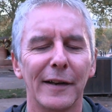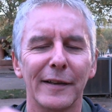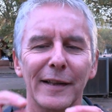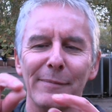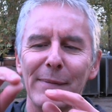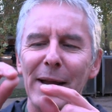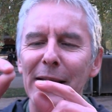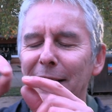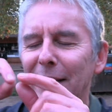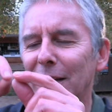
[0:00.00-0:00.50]

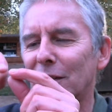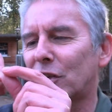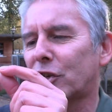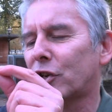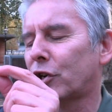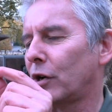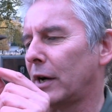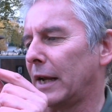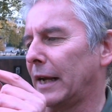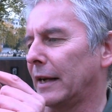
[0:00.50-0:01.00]
they make these
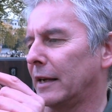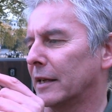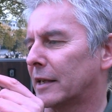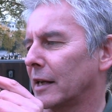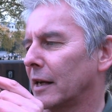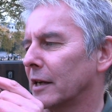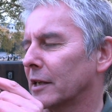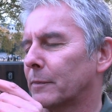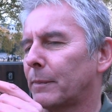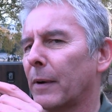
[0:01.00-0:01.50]
trees
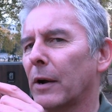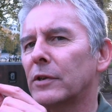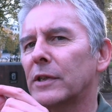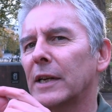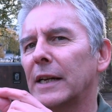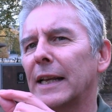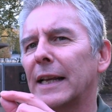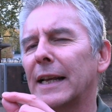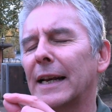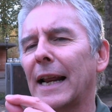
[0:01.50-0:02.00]
that are
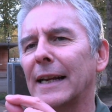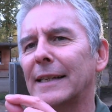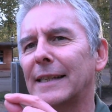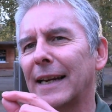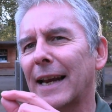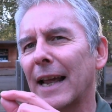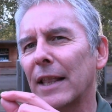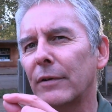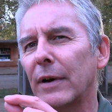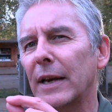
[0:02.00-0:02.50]
supposedly connected
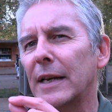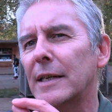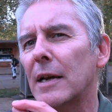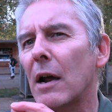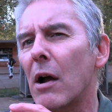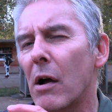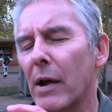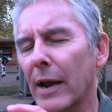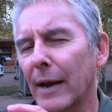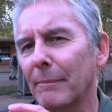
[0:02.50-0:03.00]
together in
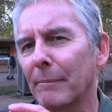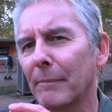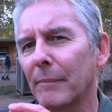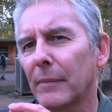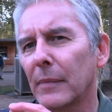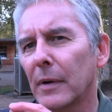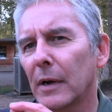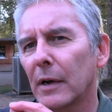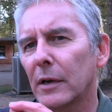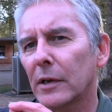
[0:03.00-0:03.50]
time.
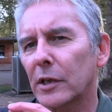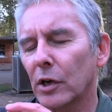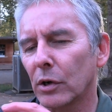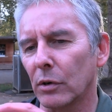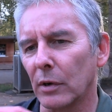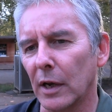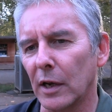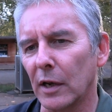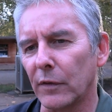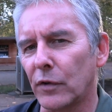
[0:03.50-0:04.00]

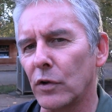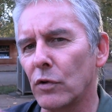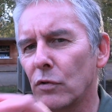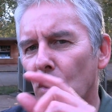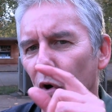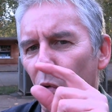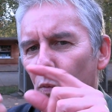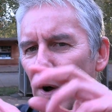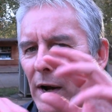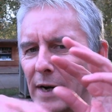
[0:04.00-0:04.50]
So if you
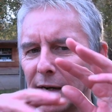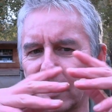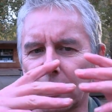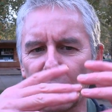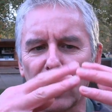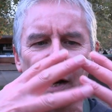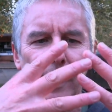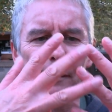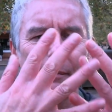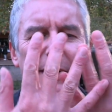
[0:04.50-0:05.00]
got one
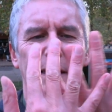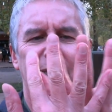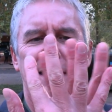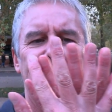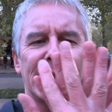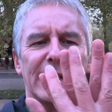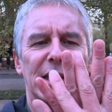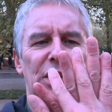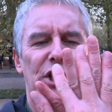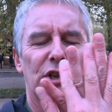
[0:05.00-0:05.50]
type, let's
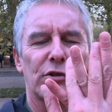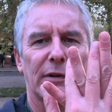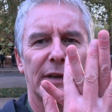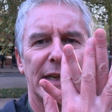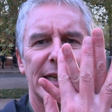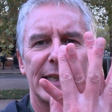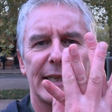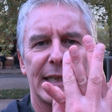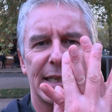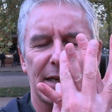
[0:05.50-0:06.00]
say
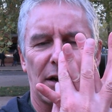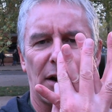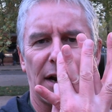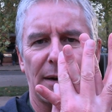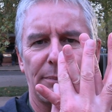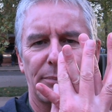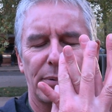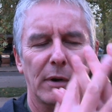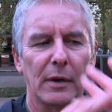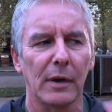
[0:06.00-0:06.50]
this
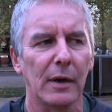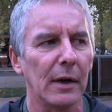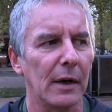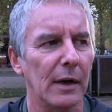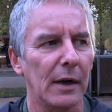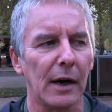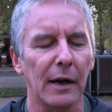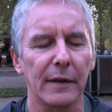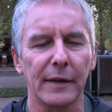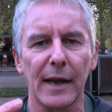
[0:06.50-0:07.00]
type,
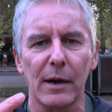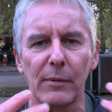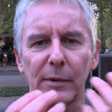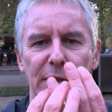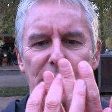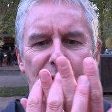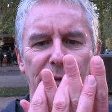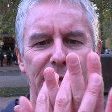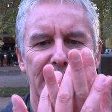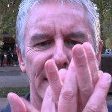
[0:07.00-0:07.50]
and that
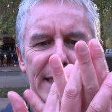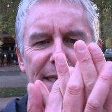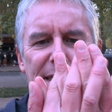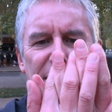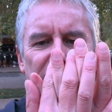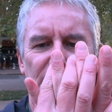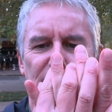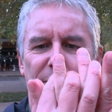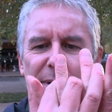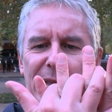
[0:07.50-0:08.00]
one's got this
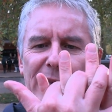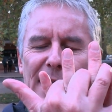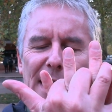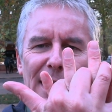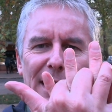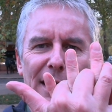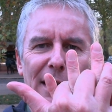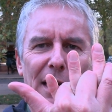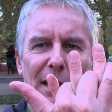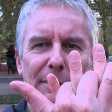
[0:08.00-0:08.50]
type with
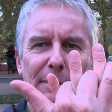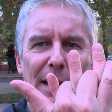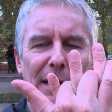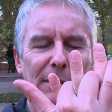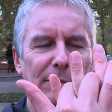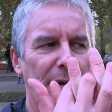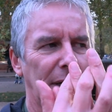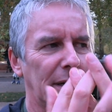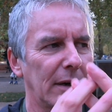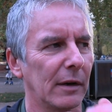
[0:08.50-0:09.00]
that little
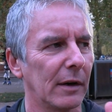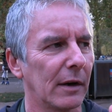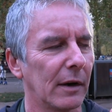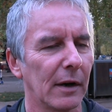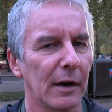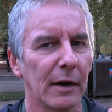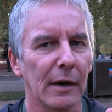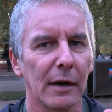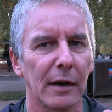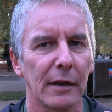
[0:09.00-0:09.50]
amendment,
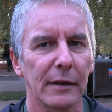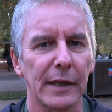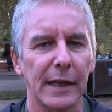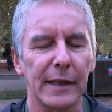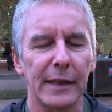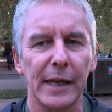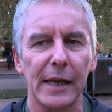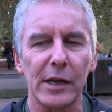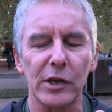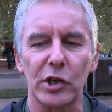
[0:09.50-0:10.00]

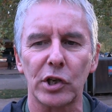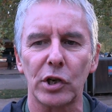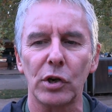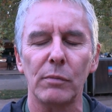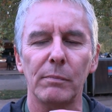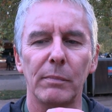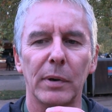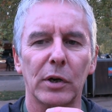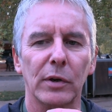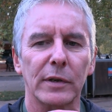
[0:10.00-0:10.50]
then they
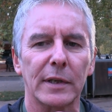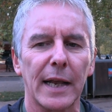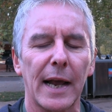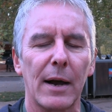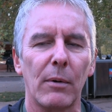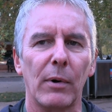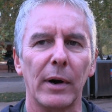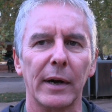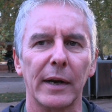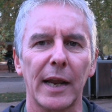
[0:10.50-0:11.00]
assume because
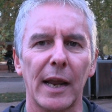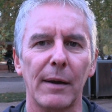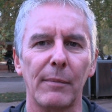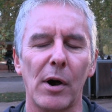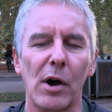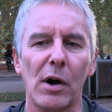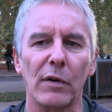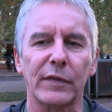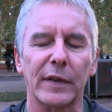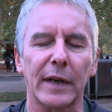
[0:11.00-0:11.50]
that one came
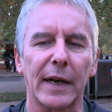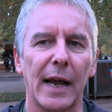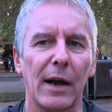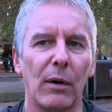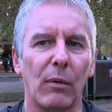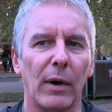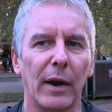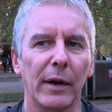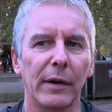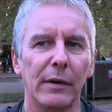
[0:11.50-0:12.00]
after
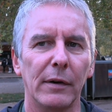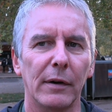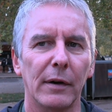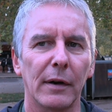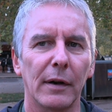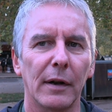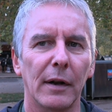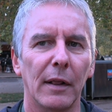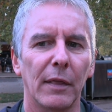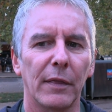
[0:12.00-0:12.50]
that
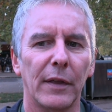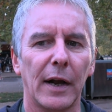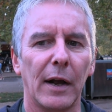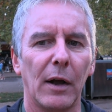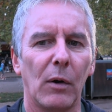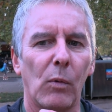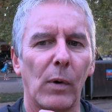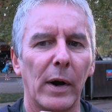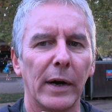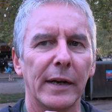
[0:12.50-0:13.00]

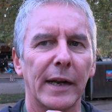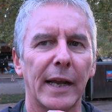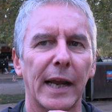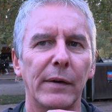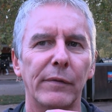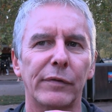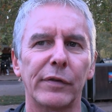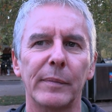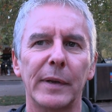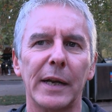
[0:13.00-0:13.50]
one
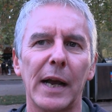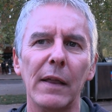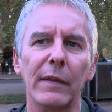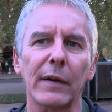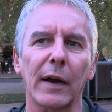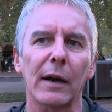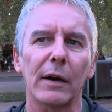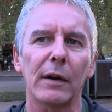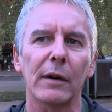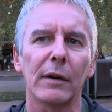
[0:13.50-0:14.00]
came from the
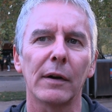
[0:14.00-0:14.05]
other.